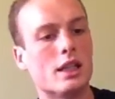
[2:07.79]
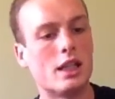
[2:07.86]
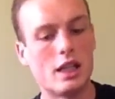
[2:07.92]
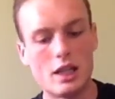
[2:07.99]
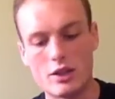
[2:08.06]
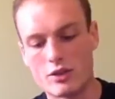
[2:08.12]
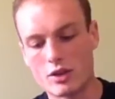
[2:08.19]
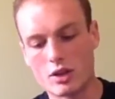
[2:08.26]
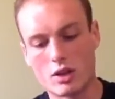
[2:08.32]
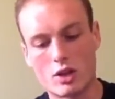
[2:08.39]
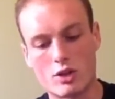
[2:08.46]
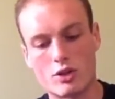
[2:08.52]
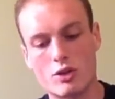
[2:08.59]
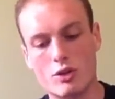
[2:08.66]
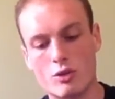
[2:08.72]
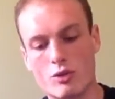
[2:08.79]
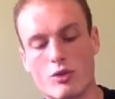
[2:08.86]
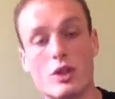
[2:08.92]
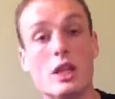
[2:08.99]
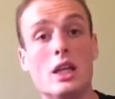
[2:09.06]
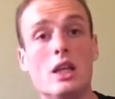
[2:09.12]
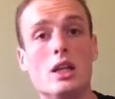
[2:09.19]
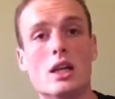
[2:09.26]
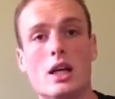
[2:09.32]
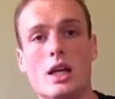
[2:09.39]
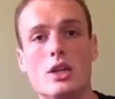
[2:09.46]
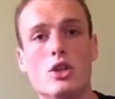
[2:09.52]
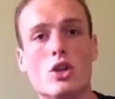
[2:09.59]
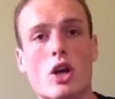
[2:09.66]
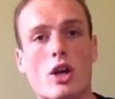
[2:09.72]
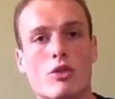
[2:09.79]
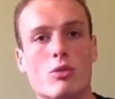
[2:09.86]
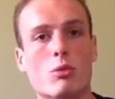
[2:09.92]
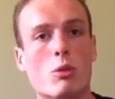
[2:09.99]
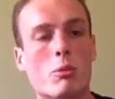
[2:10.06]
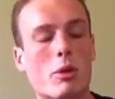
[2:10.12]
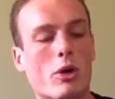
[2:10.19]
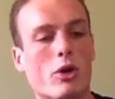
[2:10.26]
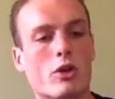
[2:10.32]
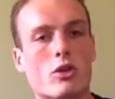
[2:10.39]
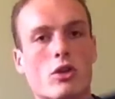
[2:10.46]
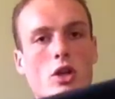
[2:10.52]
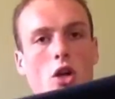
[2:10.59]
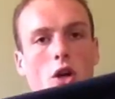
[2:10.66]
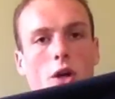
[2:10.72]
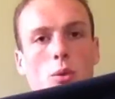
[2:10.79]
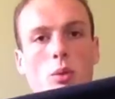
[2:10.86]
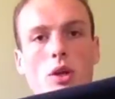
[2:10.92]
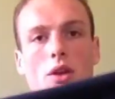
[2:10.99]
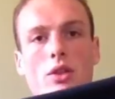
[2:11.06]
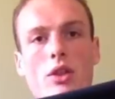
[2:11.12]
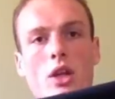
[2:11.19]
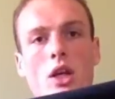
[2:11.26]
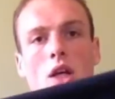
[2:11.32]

gear that a lot of the uh, you guys from America are going with.